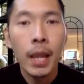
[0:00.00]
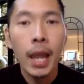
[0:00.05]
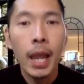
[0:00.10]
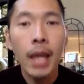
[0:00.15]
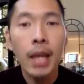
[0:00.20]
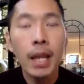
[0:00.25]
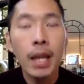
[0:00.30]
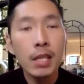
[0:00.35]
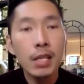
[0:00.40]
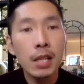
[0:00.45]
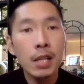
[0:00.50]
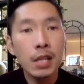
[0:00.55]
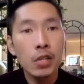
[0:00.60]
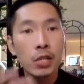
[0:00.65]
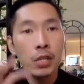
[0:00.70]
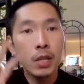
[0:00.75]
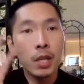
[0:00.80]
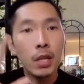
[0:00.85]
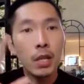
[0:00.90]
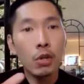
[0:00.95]
And it's not
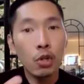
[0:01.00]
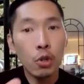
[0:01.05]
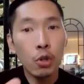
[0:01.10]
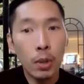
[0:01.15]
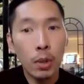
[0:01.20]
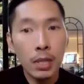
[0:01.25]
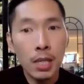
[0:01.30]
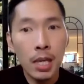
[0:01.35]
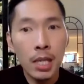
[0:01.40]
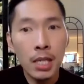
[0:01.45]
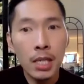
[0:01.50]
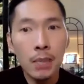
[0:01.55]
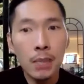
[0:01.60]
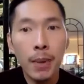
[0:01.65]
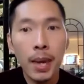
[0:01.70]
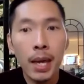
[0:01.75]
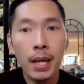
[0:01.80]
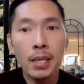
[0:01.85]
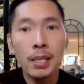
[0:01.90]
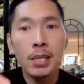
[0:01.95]
just the usual
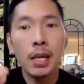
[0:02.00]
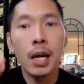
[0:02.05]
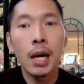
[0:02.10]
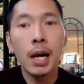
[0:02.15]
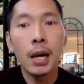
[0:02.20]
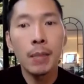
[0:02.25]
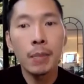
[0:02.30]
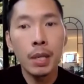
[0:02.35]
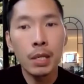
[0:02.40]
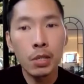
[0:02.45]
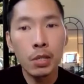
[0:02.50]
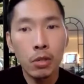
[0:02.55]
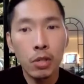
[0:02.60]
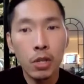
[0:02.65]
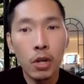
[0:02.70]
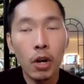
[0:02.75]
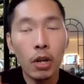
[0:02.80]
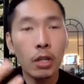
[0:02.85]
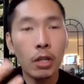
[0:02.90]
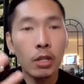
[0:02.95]
suspects. The
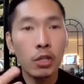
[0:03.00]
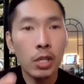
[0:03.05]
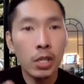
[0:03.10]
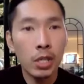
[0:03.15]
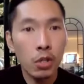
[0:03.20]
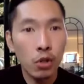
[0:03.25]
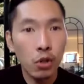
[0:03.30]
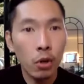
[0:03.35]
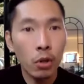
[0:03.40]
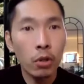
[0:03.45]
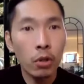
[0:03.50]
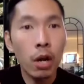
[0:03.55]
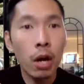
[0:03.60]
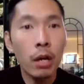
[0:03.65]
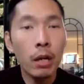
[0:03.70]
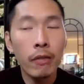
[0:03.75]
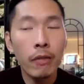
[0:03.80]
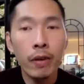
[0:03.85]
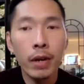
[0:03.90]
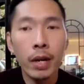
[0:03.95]
sociologist Joan
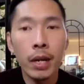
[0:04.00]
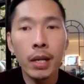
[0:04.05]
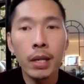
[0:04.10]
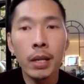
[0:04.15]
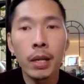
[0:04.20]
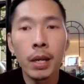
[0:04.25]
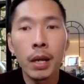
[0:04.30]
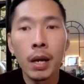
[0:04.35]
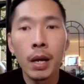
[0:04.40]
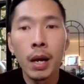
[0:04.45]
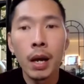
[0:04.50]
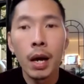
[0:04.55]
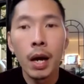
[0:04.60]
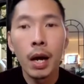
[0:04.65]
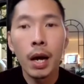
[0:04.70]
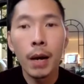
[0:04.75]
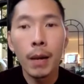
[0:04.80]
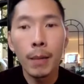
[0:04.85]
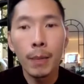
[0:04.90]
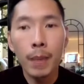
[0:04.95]
Donovan,
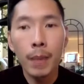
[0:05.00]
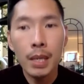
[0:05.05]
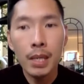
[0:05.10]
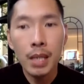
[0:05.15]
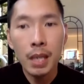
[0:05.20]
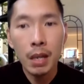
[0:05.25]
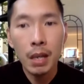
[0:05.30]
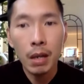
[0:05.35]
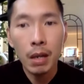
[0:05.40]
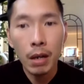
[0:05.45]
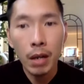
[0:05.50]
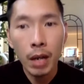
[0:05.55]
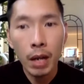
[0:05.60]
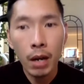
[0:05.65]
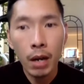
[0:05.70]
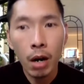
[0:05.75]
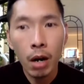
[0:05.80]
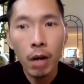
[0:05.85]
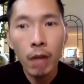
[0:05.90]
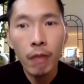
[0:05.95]
based in
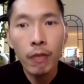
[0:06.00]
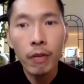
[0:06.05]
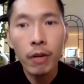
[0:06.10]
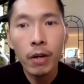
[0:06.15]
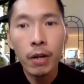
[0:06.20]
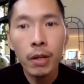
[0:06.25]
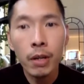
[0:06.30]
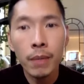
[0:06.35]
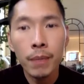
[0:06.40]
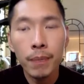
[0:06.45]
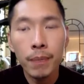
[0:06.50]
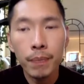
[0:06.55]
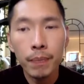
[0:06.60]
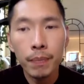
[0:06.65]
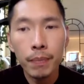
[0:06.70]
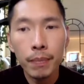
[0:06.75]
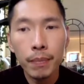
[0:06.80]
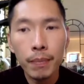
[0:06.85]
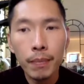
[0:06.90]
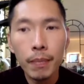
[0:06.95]
Harvard,
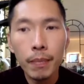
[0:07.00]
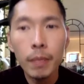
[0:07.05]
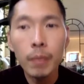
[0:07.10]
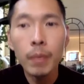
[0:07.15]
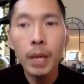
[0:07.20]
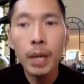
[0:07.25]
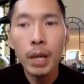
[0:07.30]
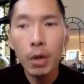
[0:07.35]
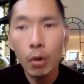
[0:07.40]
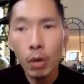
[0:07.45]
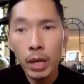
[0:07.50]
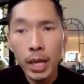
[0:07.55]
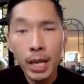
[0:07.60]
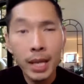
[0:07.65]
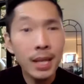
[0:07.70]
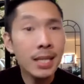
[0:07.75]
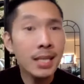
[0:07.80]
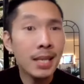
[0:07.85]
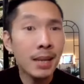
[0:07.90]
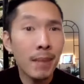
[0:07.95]
my
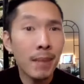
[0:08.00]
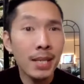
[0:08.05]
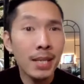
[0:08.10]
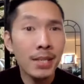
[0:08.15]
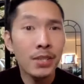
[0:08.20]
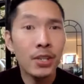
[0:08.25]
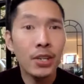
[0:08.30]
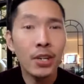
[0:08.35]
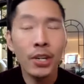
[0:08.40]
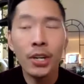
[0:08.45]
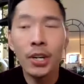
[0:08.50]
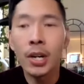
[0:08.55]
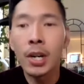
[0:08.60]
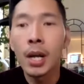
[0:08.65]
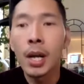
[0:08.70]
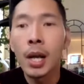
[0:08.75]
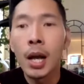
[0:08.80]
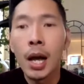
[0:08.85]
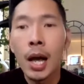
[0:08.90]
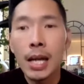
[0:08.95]
colleague this semester,
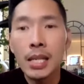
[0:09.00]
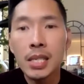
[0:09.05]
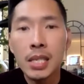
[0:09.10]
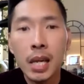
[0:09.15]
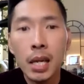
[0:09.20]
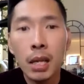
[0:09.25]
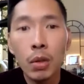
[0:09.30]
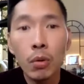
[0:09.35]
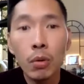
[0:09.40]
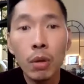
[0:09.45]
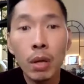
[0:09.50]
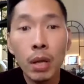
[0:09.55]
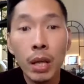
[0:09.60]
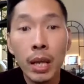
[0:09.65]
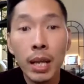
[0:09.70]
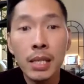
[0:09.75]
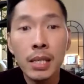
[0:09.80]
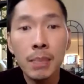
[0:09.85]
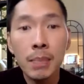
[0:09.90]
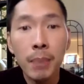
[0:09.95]
has
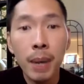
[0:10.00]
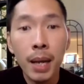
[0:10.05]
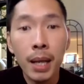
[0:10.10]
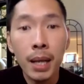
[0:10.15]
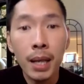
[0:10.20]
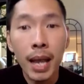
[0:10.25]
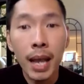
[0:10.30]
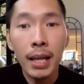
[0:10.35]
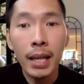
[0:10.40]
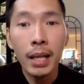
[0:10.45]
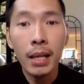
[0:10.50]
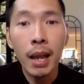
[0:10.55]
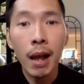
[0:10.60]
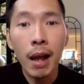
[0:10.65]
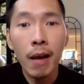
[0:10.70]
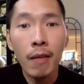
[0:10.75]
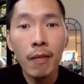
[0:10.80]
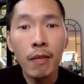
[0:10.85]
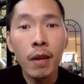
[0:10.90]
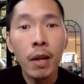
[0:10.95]
astutely spotlighted
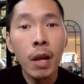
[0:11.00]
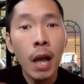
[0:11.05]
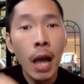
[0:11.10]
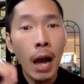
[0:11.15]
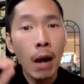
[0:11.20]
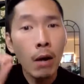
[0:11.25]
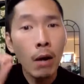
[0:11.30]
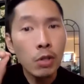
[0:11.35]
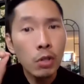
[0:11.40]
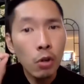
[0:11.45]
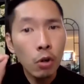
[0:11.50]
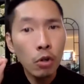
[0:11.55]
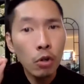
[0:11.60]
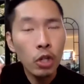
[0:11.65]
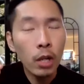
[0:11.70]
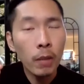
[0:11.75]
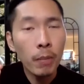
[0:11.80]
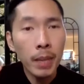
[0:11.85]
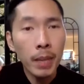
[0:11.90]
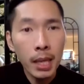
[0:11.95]
how
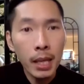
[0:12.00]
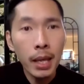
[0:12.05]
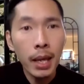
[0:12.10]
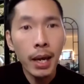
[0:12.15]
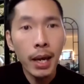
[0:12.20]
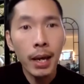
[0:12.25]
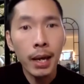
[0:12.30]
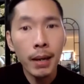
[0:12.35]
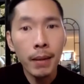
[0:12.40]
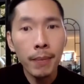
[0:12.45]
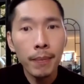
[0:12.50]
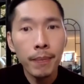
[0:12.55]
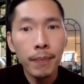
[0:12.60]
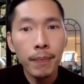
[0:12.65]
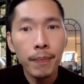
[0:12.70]
social media